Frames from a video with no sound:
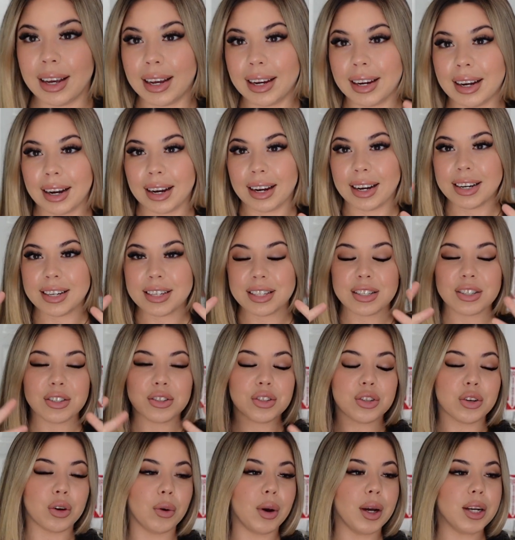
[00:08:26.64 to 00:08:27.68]
guys,
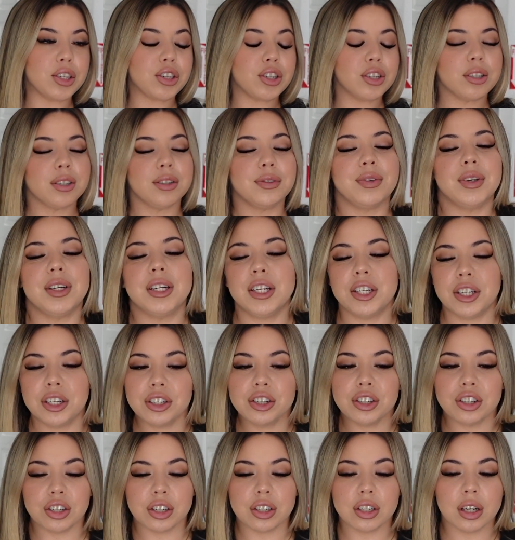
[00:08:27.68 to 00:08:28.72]
so I just
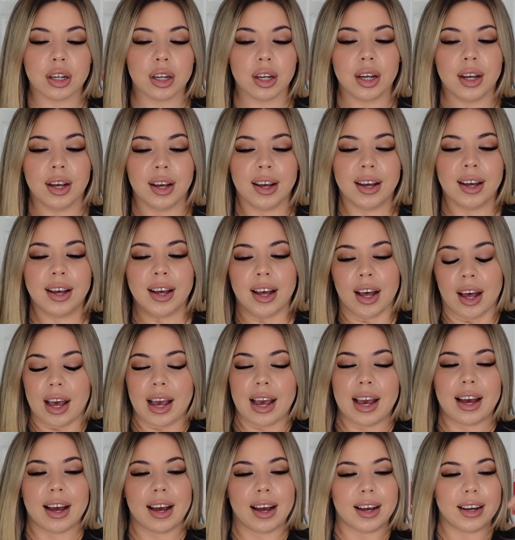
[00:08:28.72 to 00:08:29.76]
finished
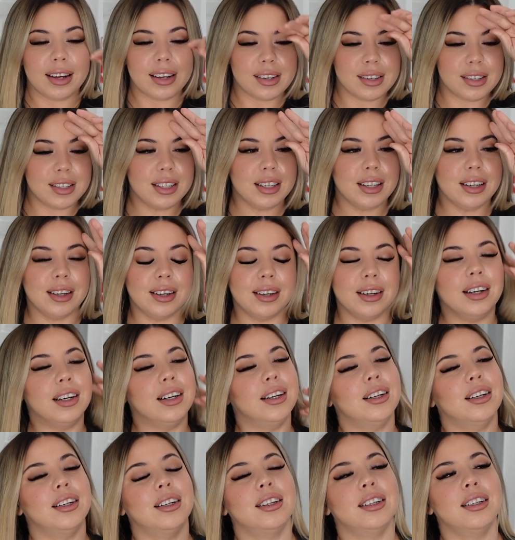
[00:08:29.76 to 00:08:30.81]
and
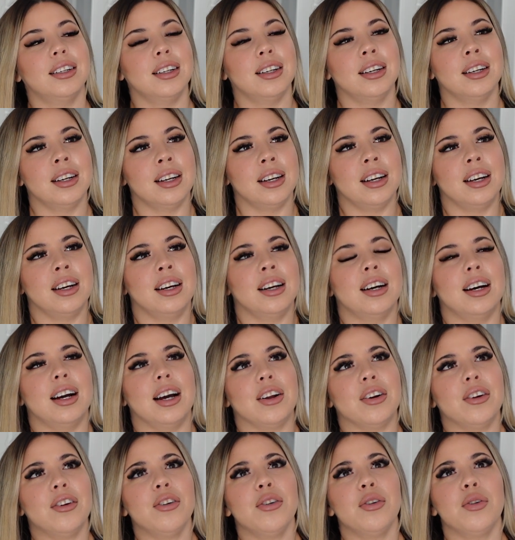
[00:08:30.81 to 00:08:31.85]
I
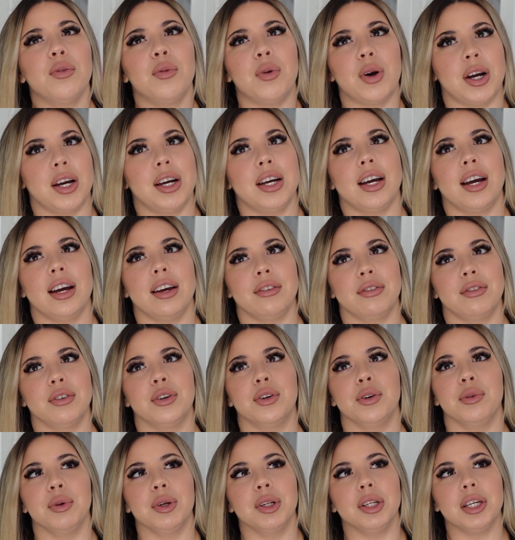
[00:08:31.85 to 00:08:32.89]
don't know why I
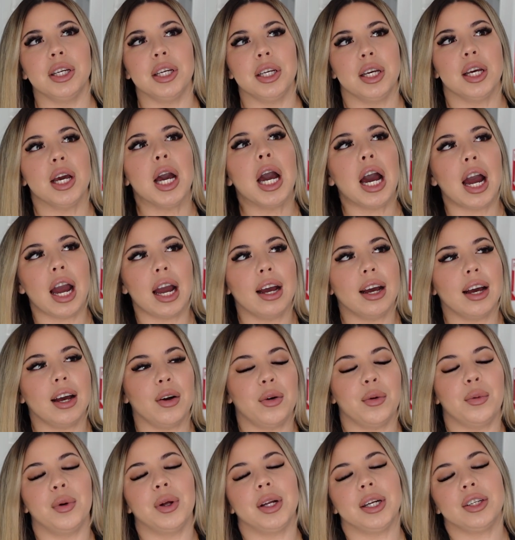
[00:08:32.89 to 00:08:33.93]
feel really,
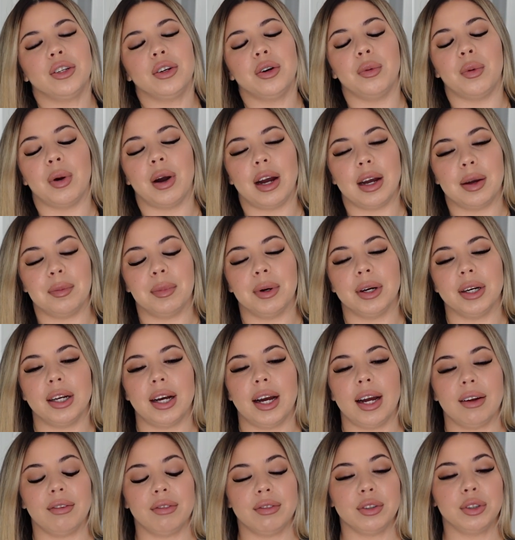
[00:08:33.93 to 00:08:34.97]
well, I know why, but
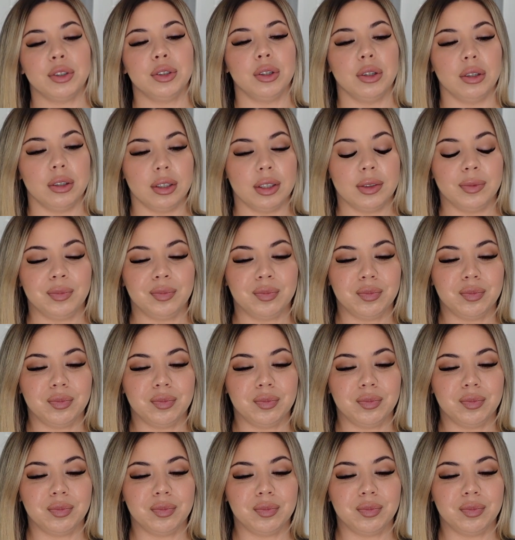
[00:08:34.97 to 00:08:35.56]
I feel